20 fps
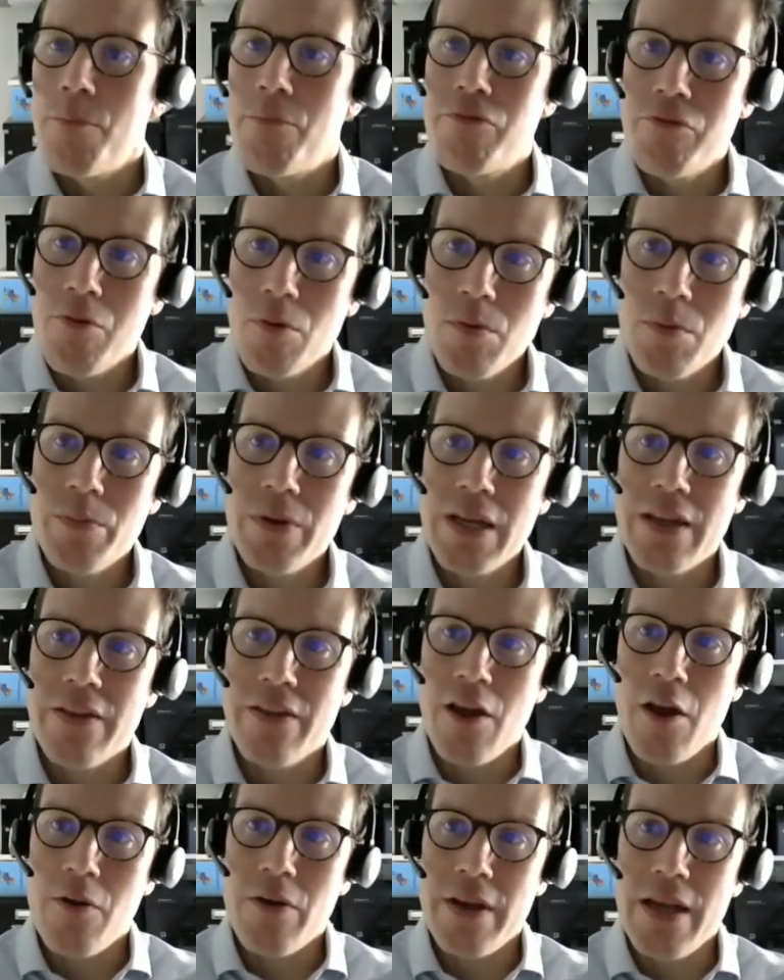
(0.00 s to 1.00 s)
Probably
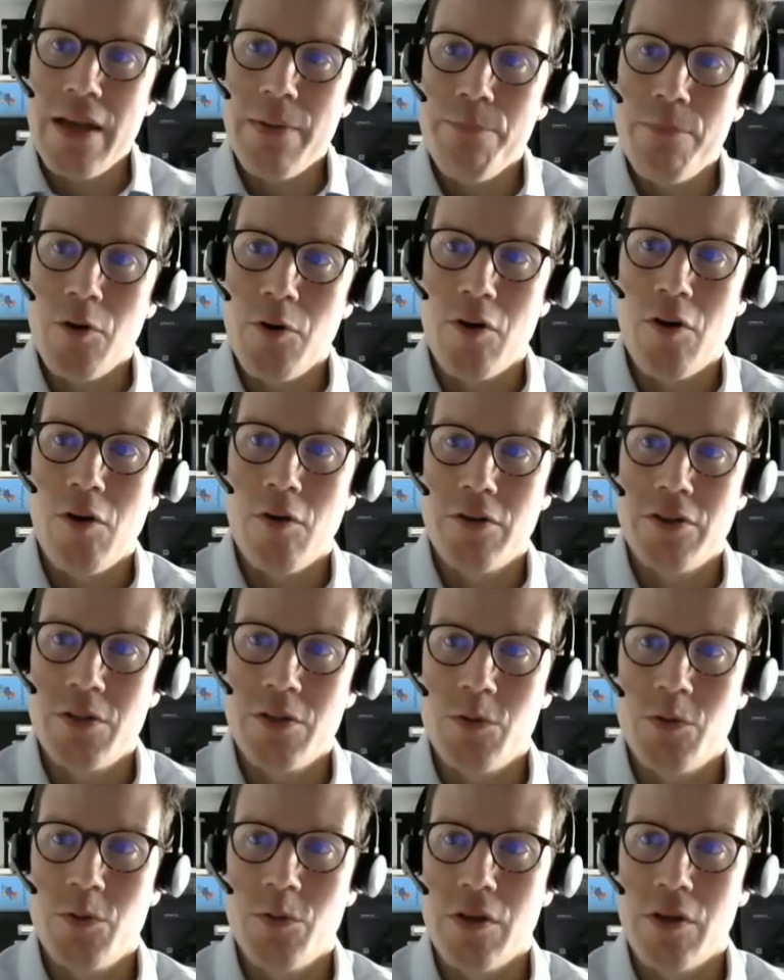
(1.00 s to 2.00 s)
the only input costs
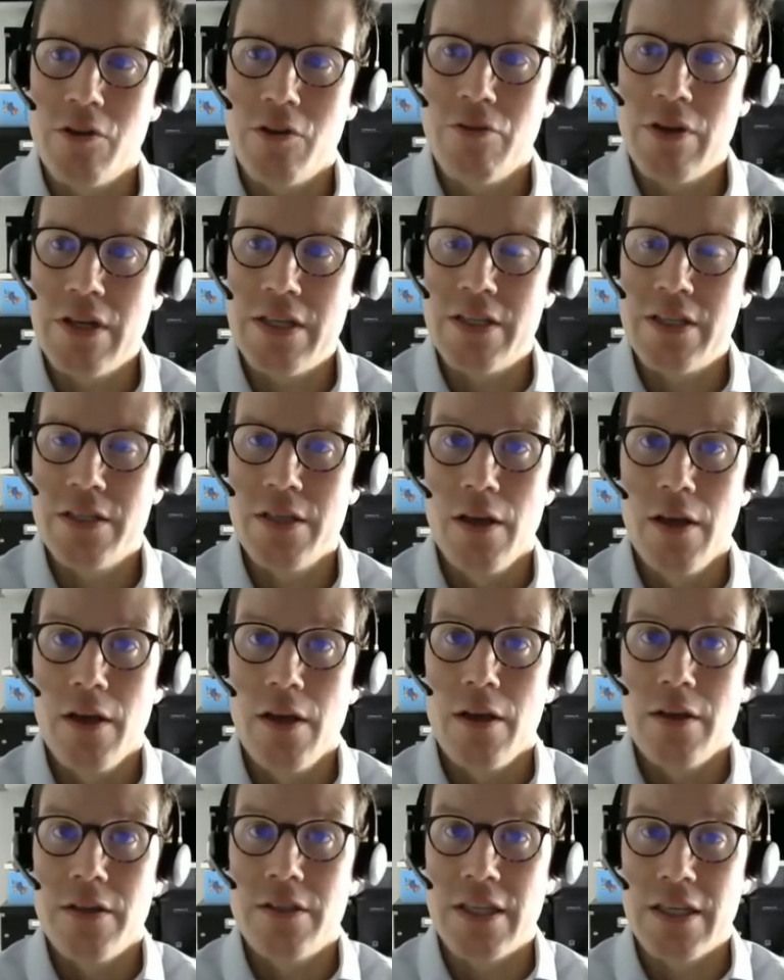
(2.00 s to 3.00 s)
which will increase
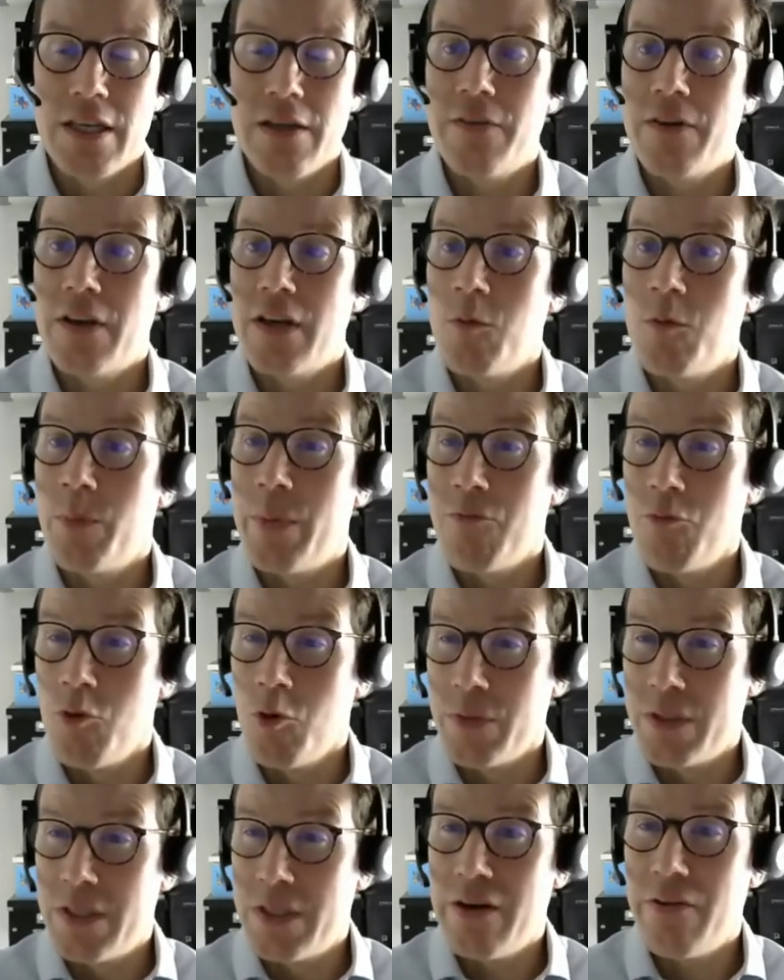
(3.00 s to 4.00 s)
significantly would be
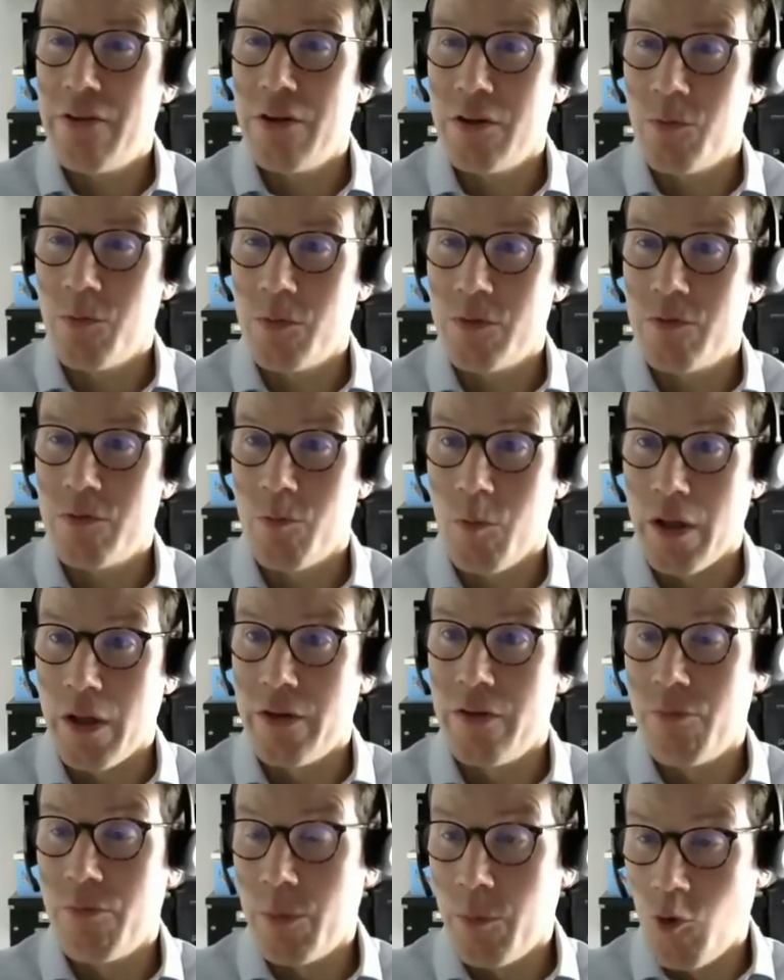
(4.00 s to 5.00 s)
raw material
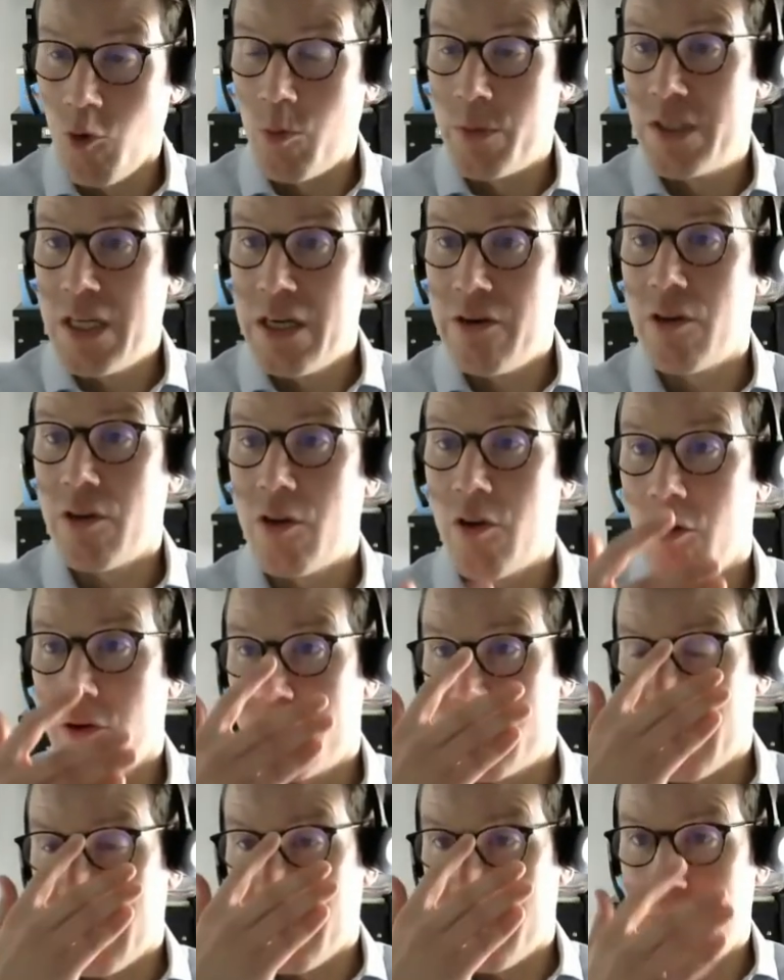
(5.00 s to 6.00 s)
one raw material
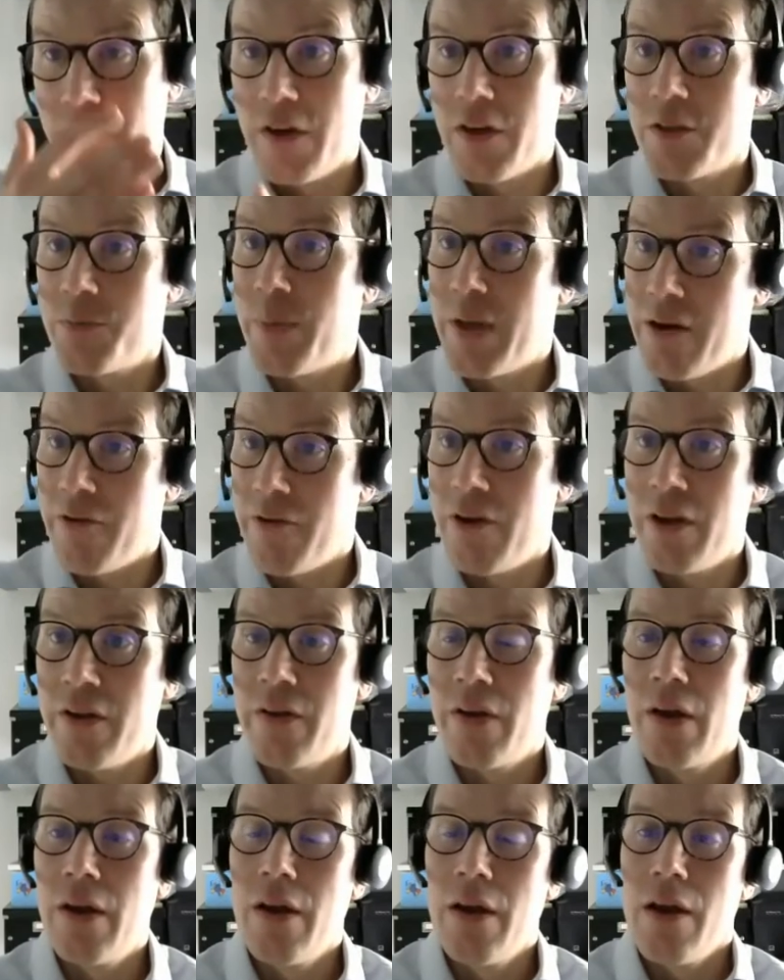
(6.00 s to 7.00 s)
costs in the first period.